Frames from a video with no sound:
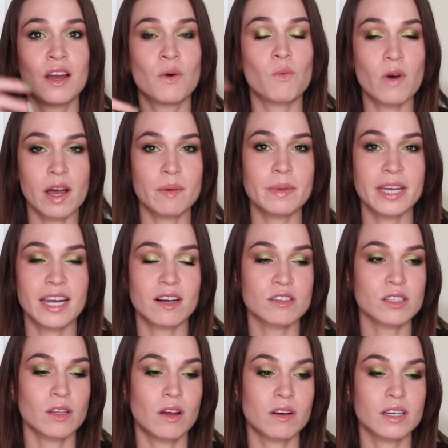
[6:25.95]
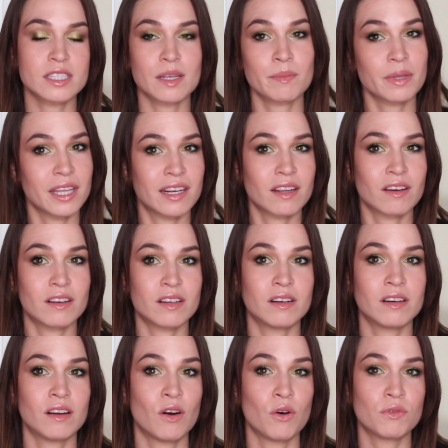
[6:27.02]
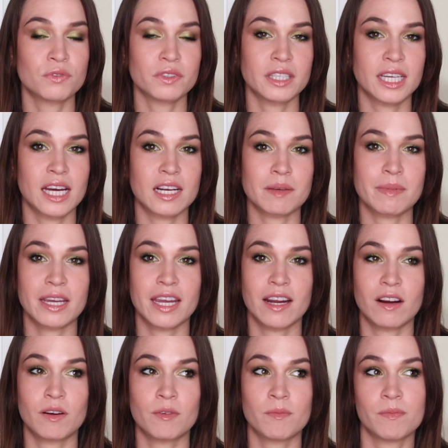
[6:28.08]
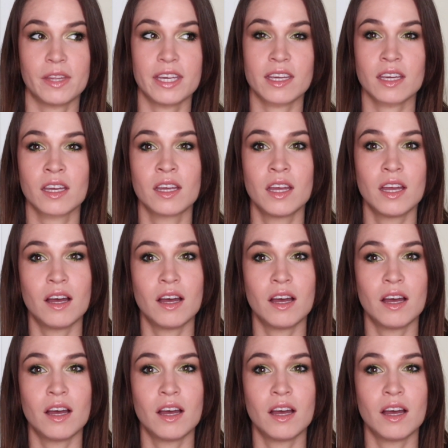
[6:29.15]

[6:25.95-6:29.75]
while my hair's long, because I'm planning on hopefully cutting my hair like